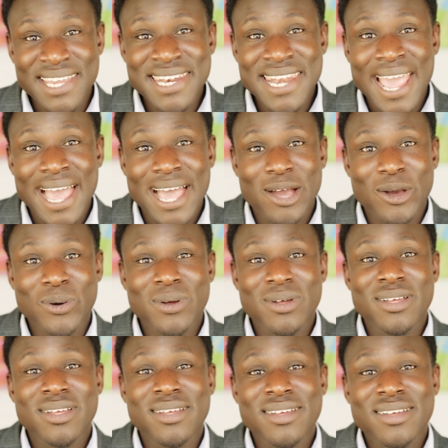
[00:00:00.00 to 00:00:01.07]
now
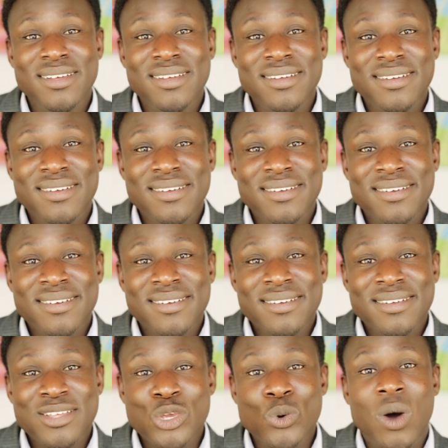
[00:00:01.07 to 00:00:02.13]

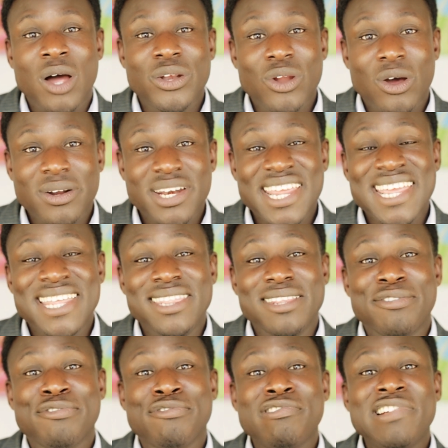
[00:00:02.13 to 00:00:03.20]
you are not in the
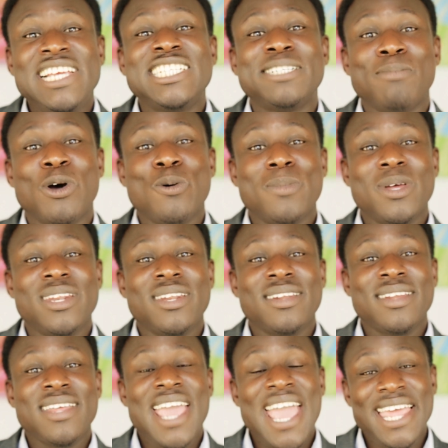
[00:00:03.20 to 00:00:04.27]
freeze moment
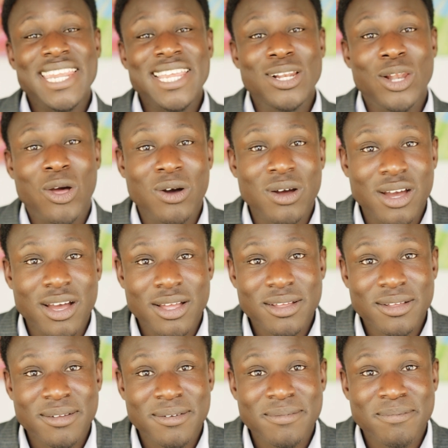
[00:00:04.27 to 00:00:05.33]
any longer.
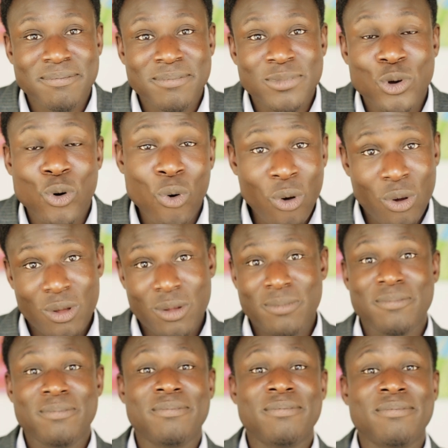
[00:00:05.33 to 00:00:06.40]
Or